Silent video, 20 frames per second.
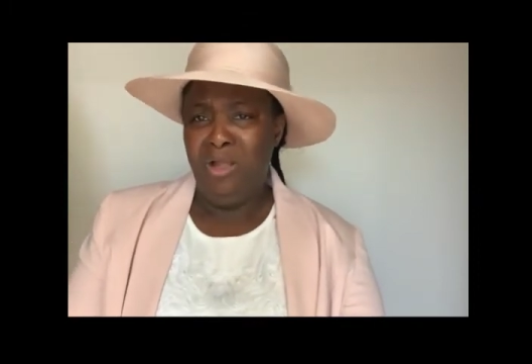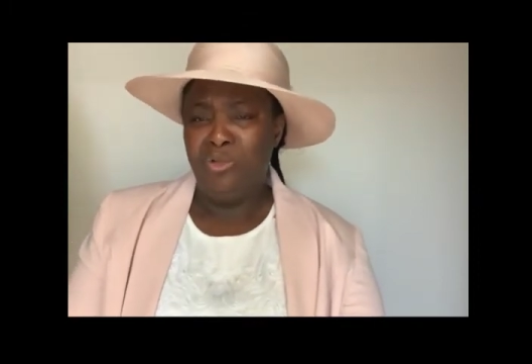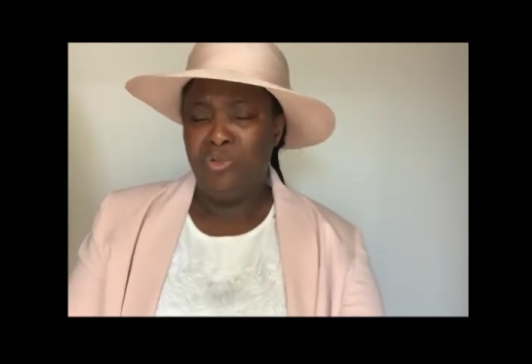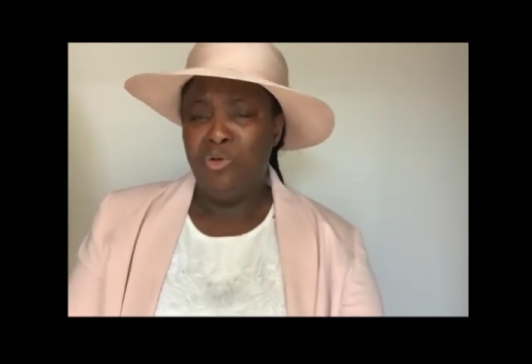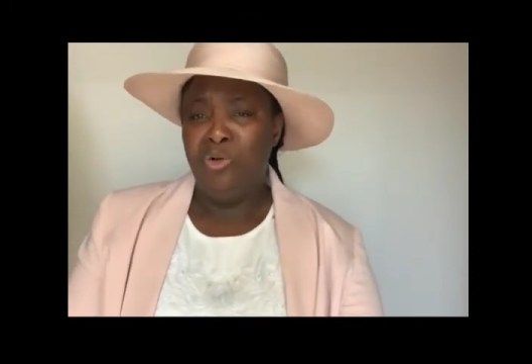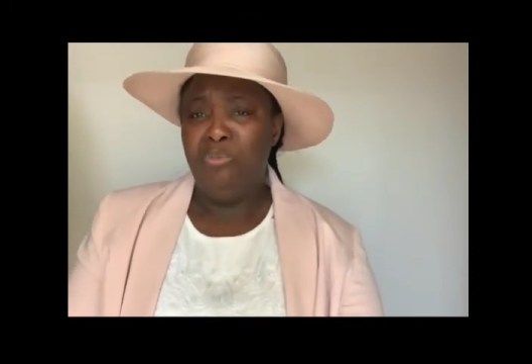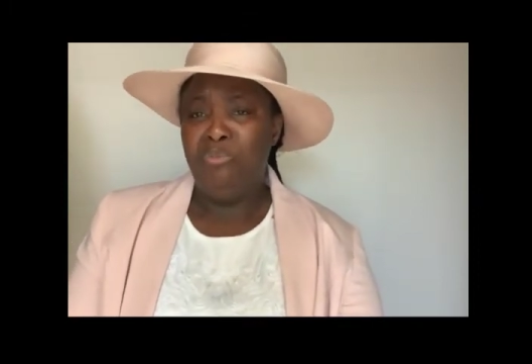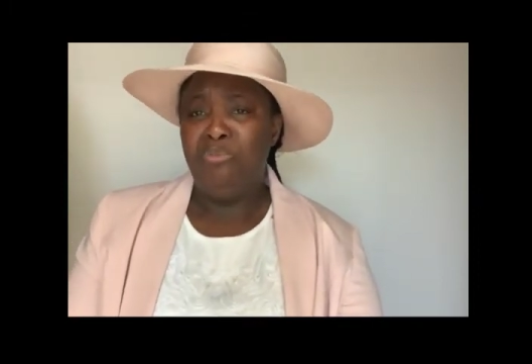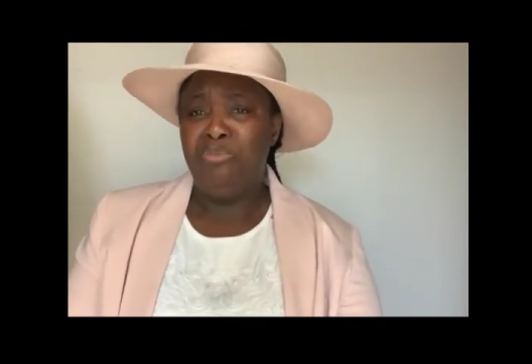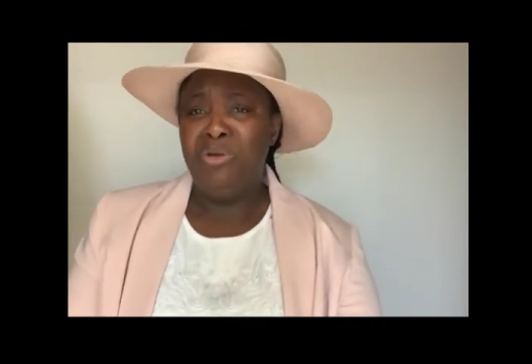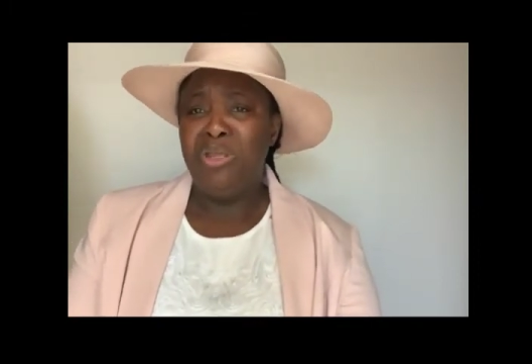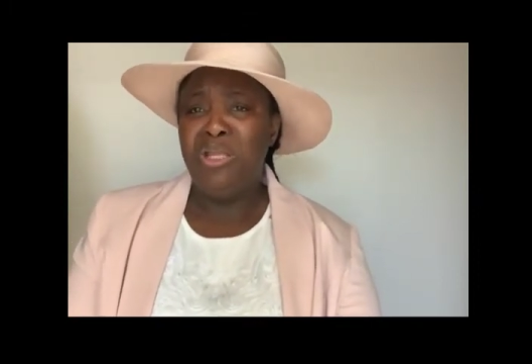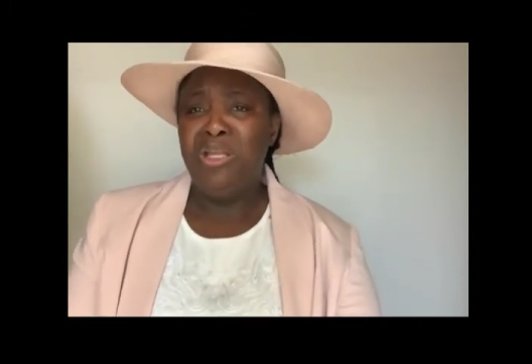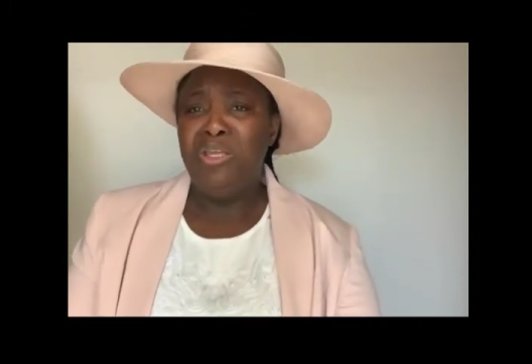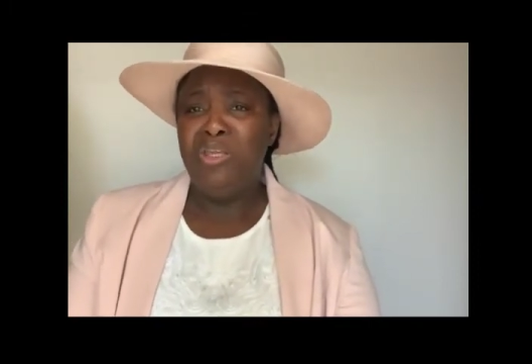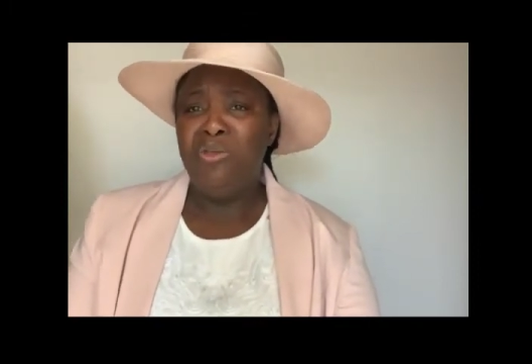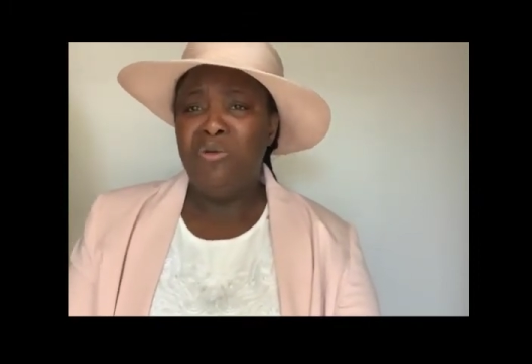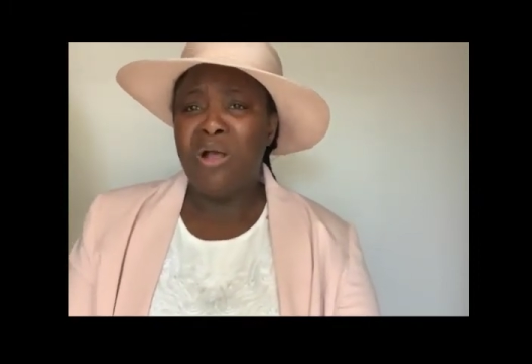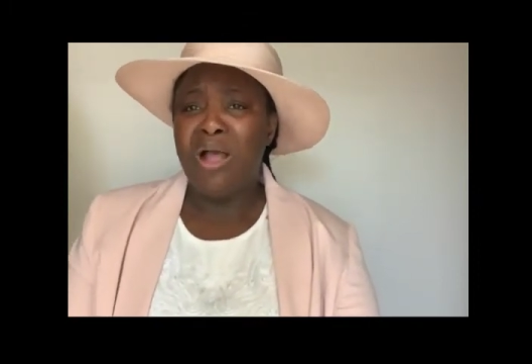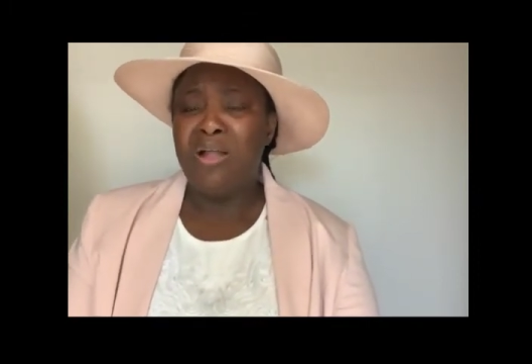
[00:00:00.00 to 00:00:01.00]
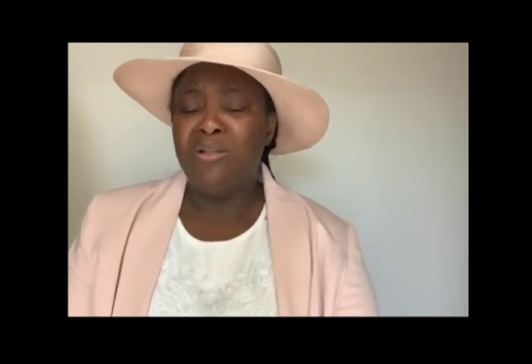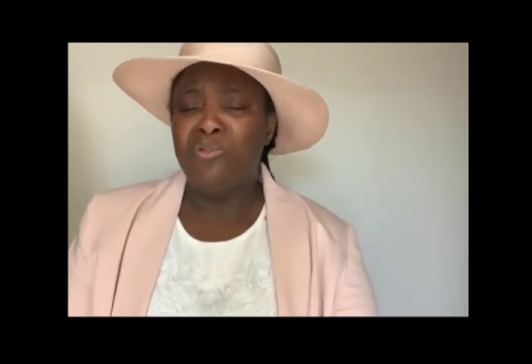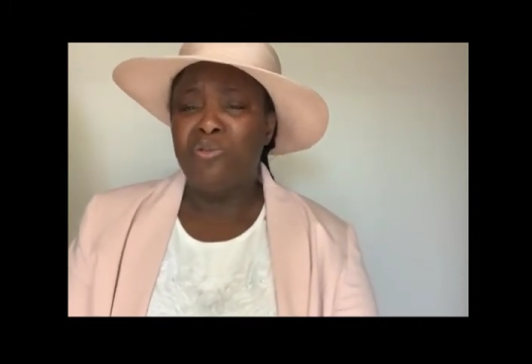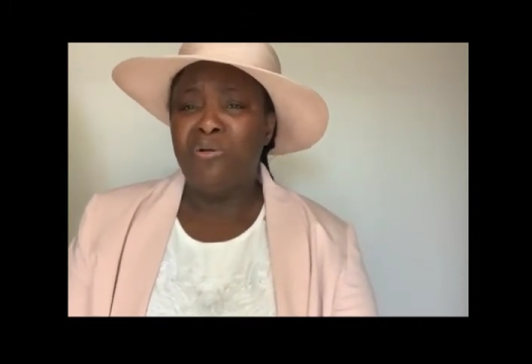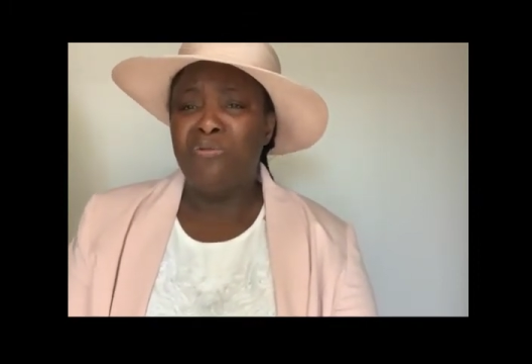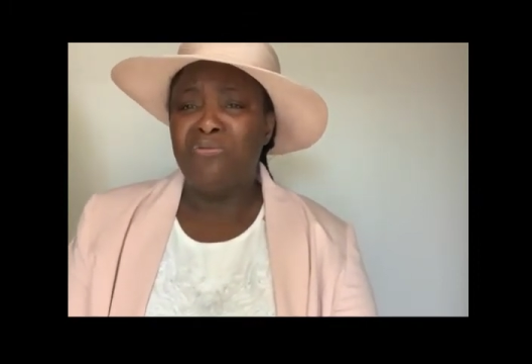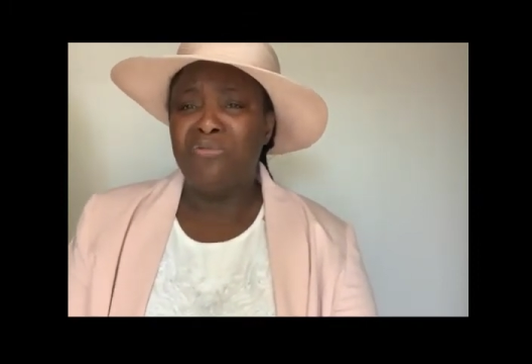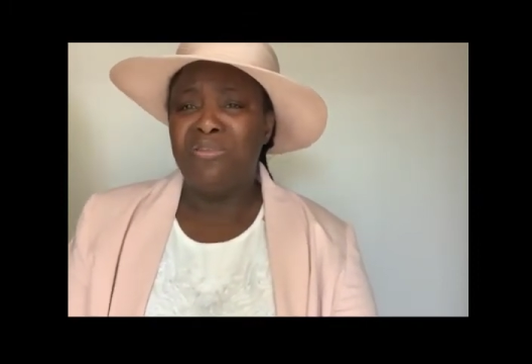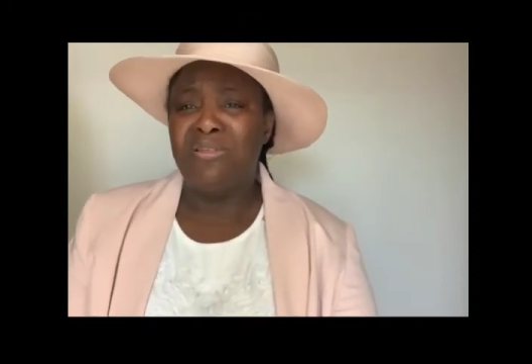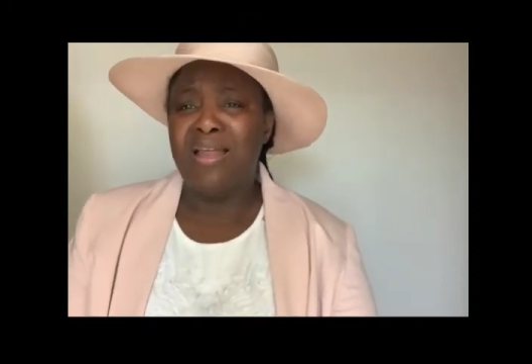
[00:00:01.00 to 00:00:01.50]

to bring you out of